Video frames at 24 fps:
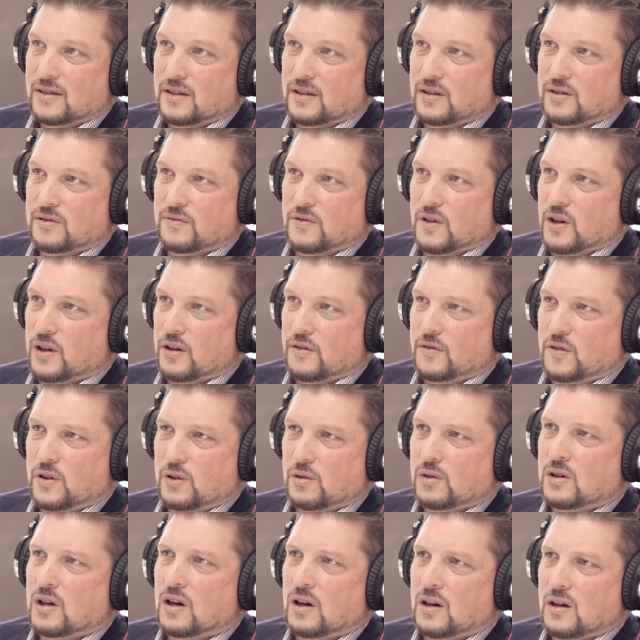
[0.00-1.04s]
There's very few,
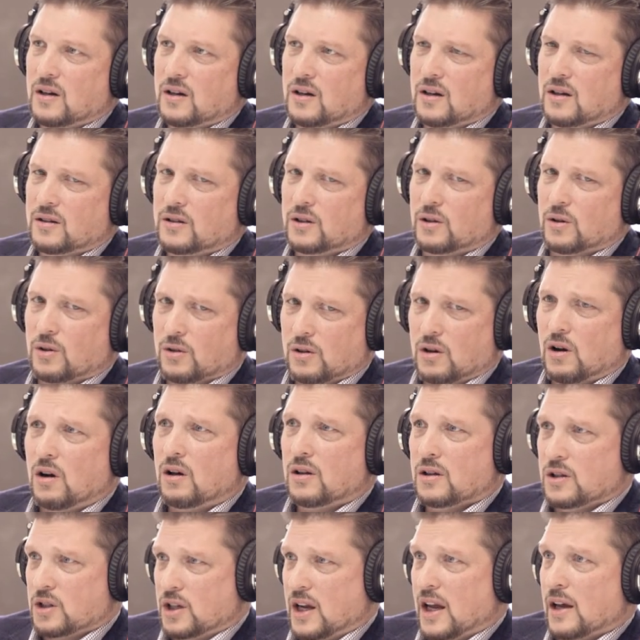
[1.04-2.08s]
co- uh, you know,
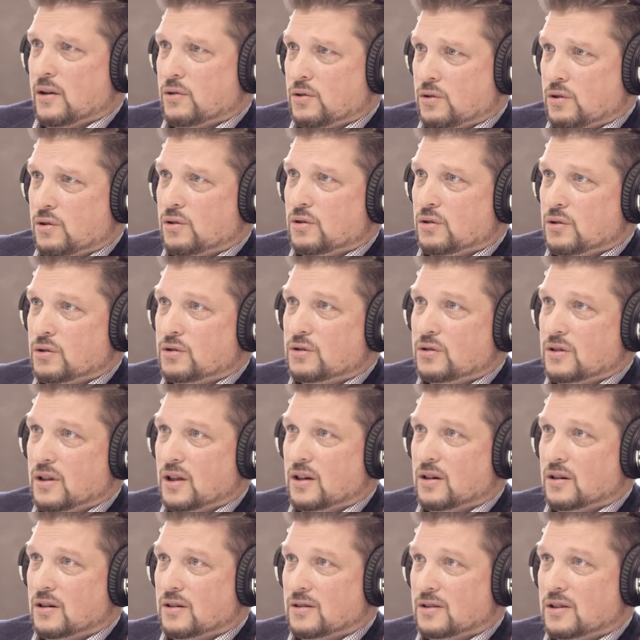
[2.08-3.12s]
college counselors that
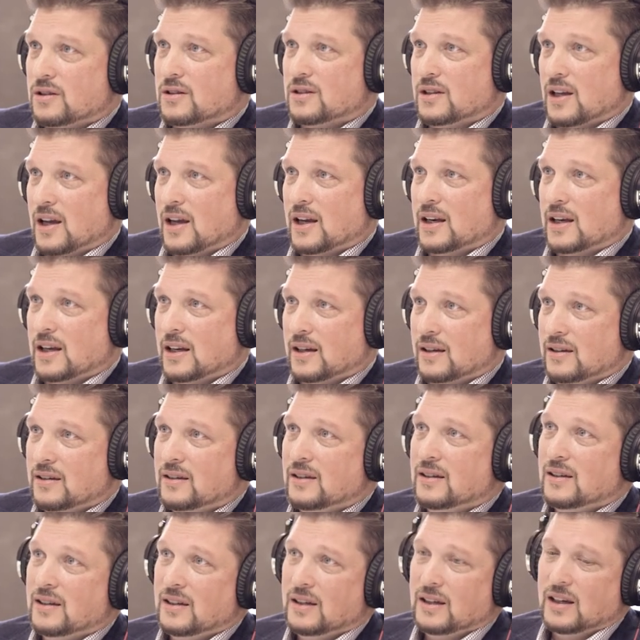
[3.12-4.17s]
are yeah. deciding,
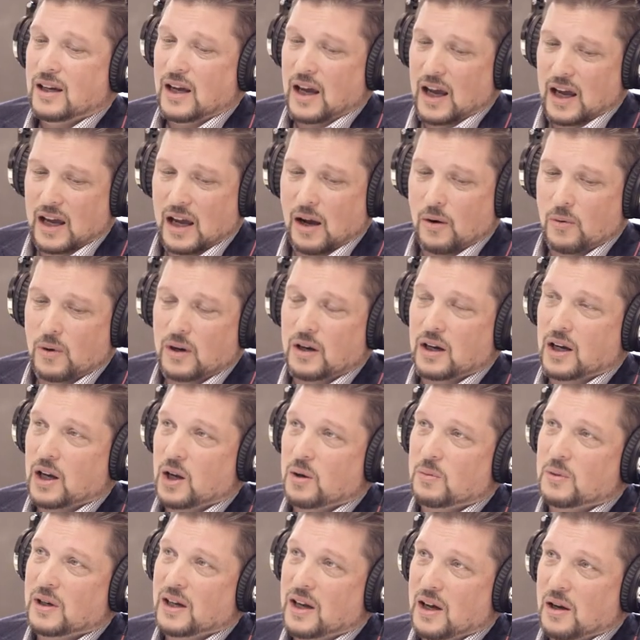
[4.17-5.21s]
right. hey, I want to go
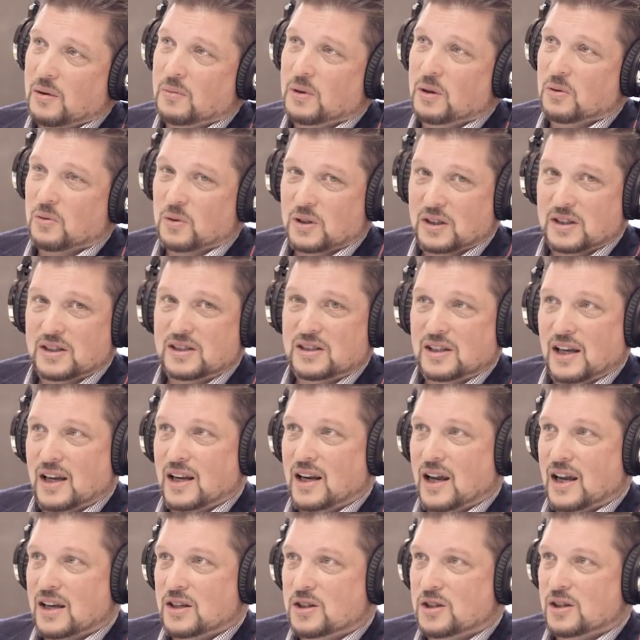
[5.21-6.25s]
become a real estate
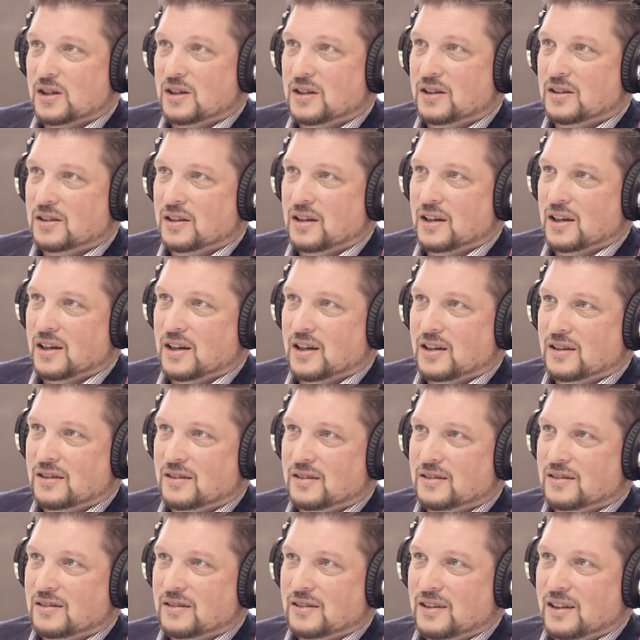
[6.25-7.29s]
agent and,
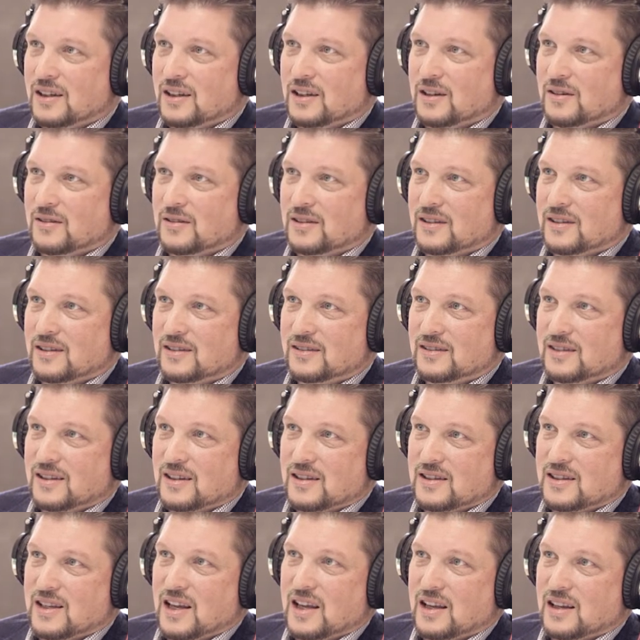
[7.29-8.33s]
yeah. you know,
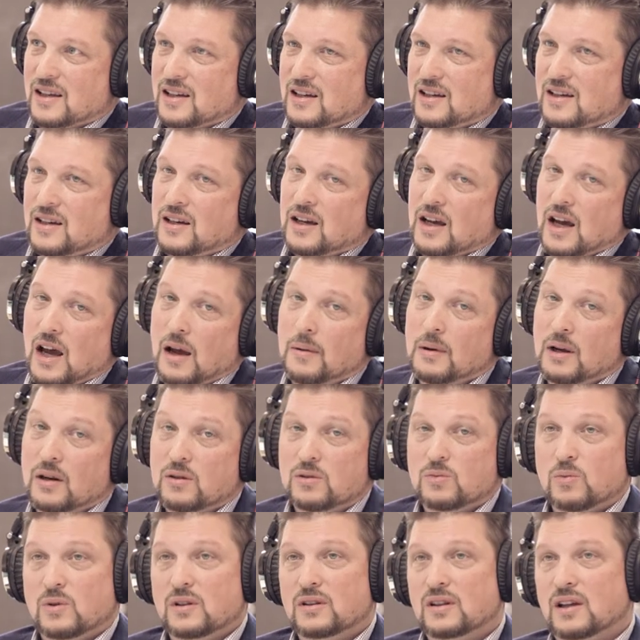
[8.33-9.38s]
because then, I mean,
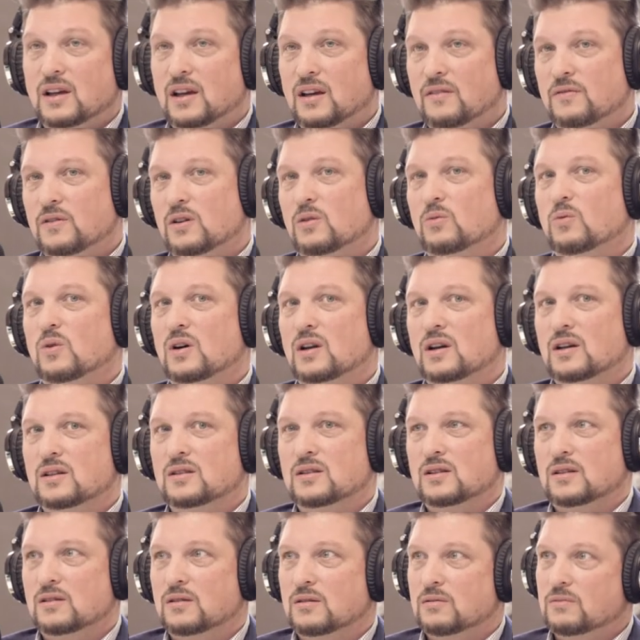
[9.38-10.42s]
it's one thing if you wanted
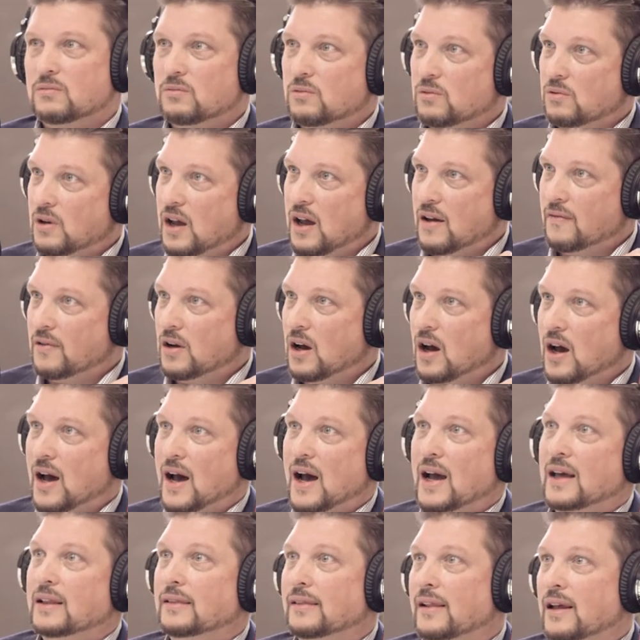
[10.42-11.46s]
to have a
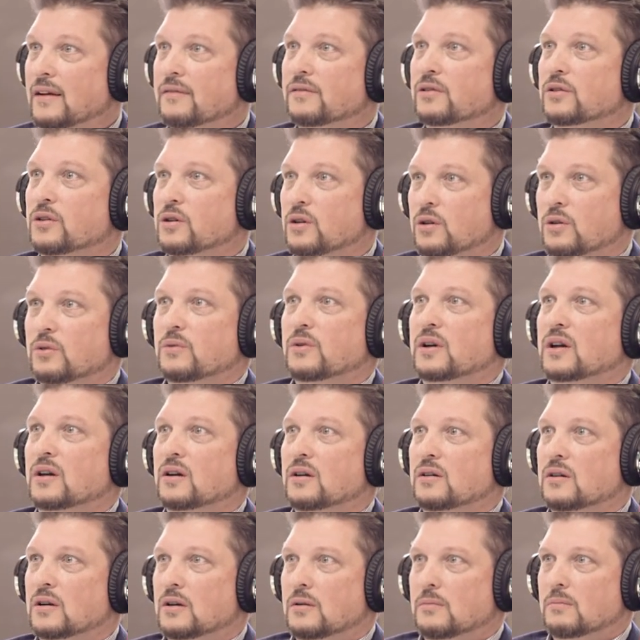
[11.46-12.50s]
high level
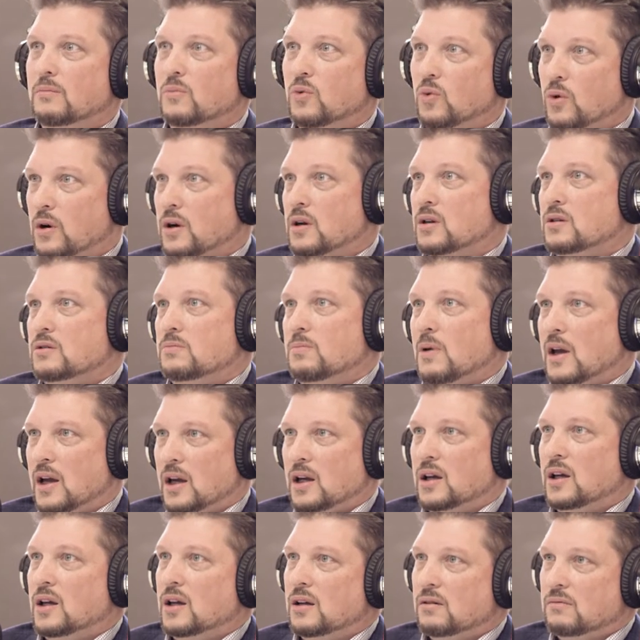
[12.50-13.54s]
career in mortgage
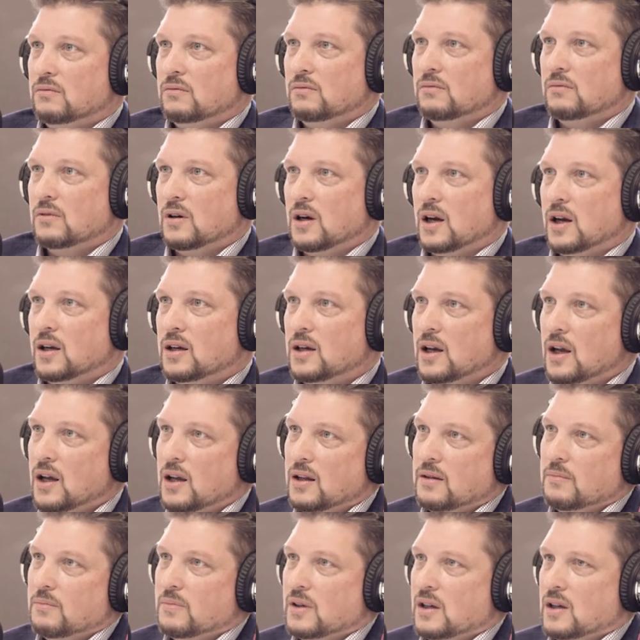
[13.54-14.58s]
banking, right? right.
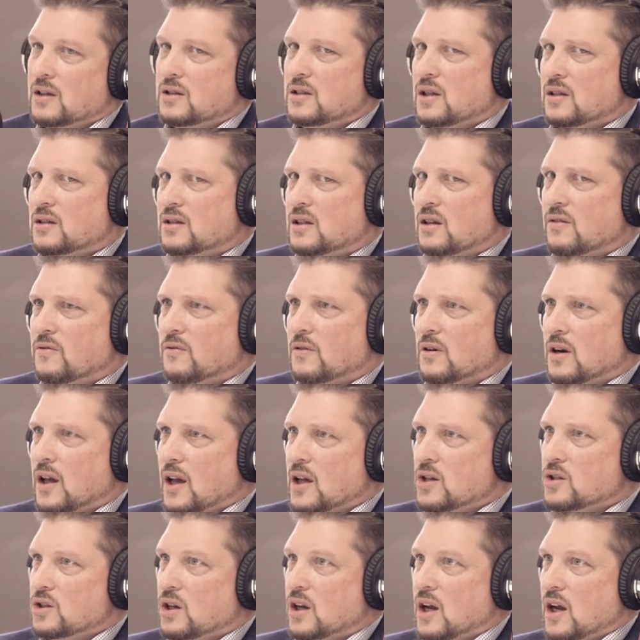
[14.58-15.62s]
And but it's a different
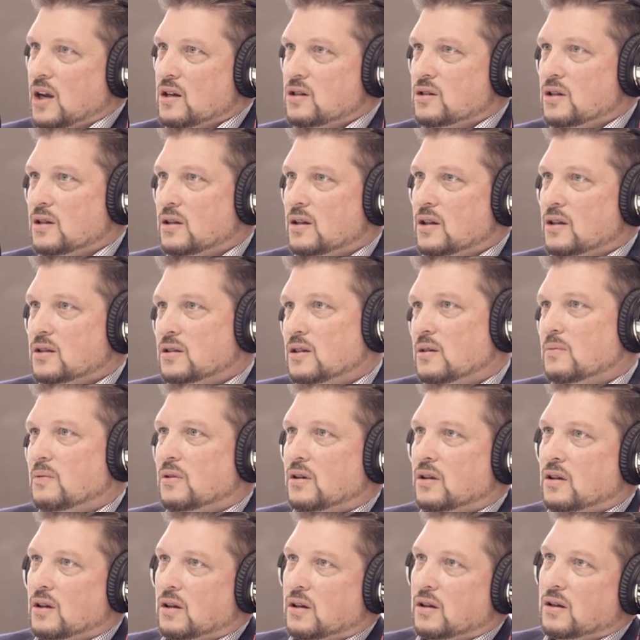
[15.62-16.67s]
education than
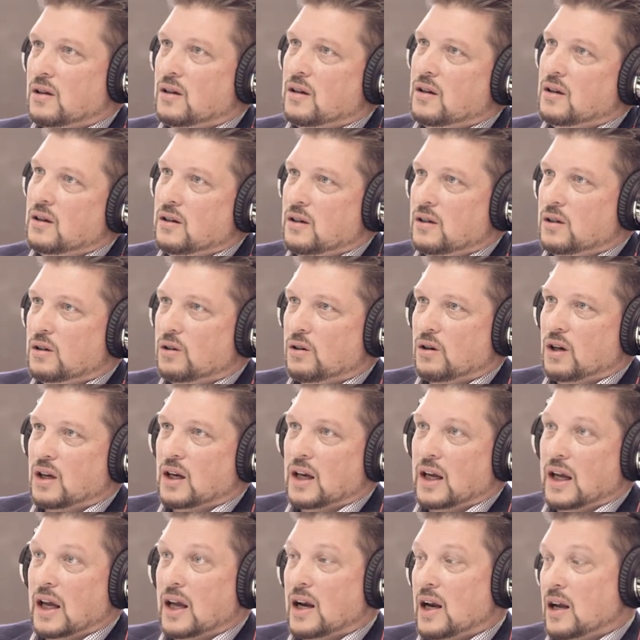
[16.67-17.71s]
typically you're going to
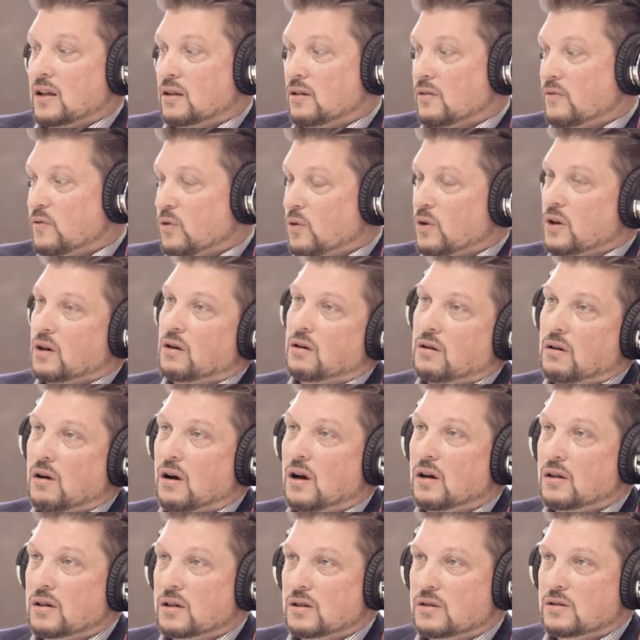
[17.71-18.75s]
get at the four year
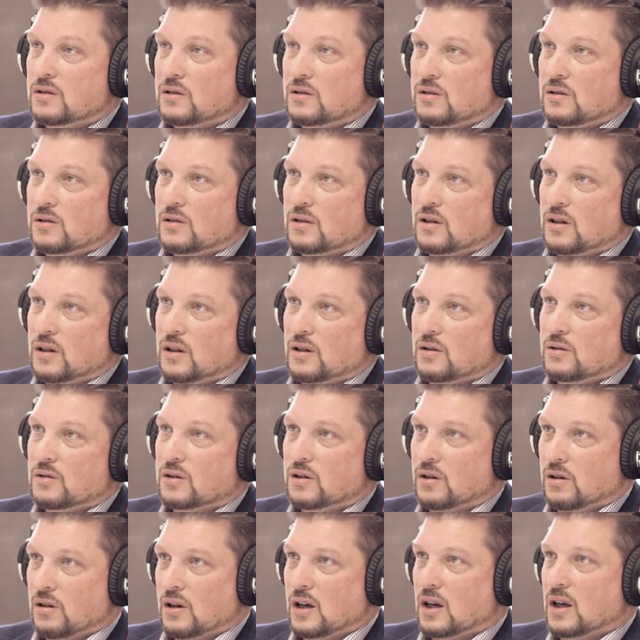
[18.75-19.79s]
college. You know,
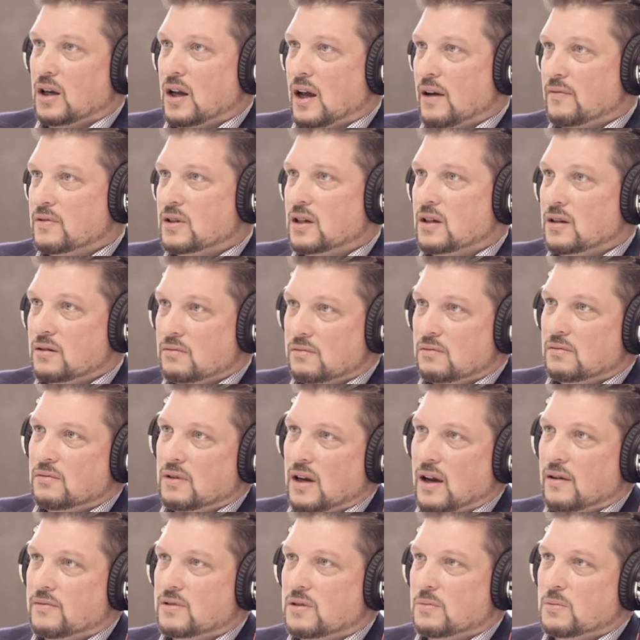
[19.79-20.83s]
you're going to have to
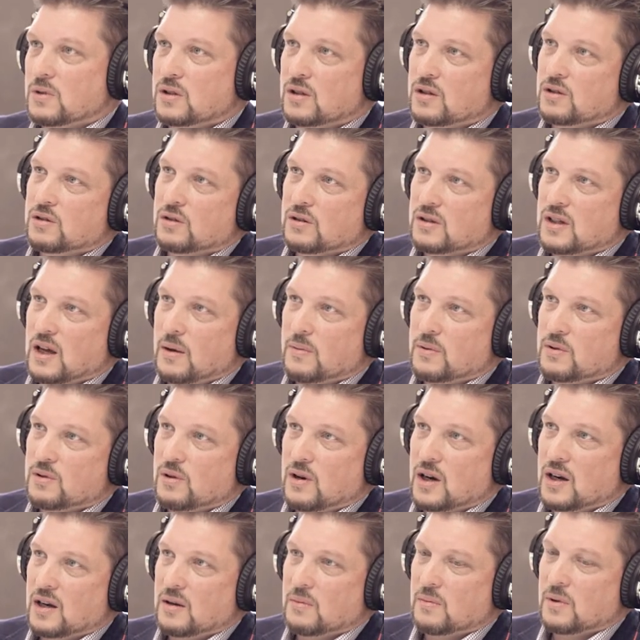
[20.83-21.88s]
have some additional type of
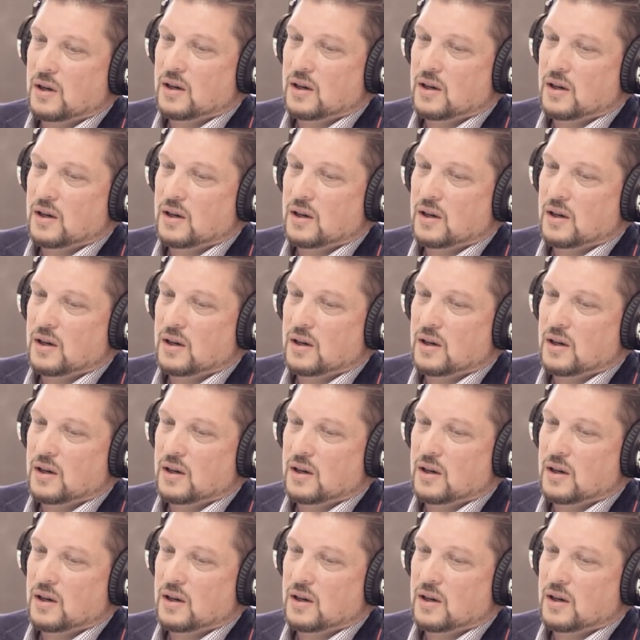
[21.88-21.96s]
training.